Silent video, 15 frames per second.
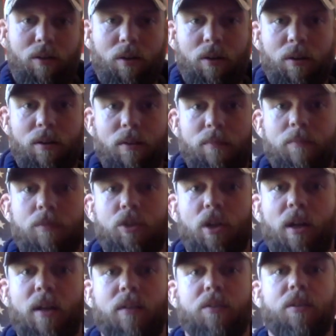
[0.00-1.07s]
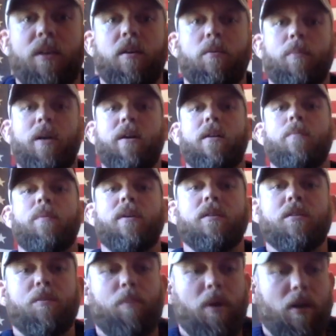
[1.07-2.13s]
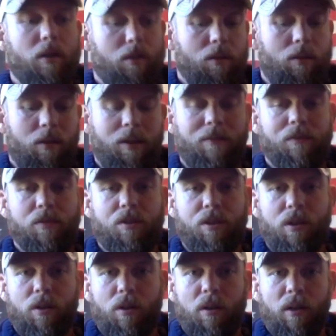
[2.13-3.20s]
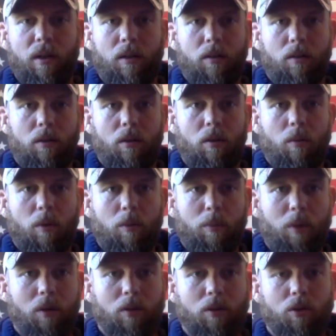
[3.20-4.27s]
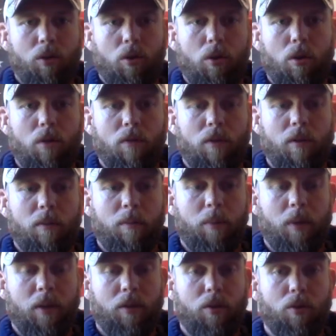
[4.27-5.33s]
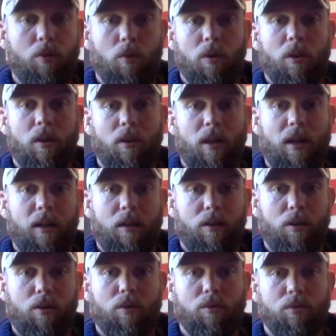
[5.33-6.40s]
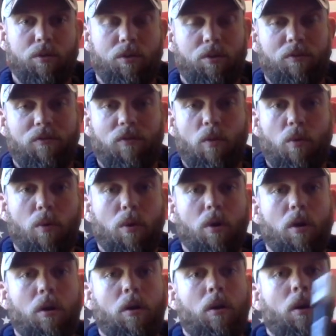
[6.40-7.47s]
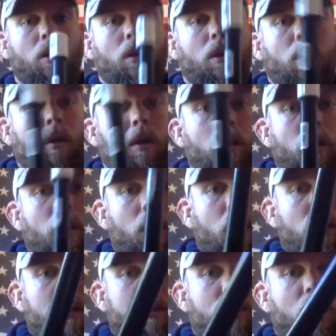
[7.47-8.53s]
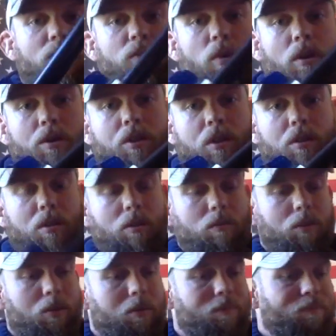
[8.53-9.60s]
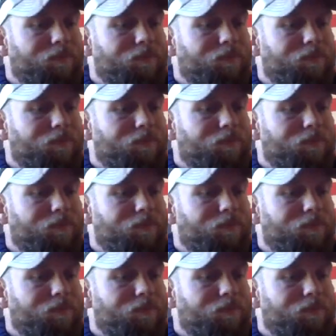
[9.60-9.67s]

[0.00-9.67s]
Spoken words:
on a giant scale by any means, but even still, I like a little bit better control over it. But I do really like those for Softwash systems.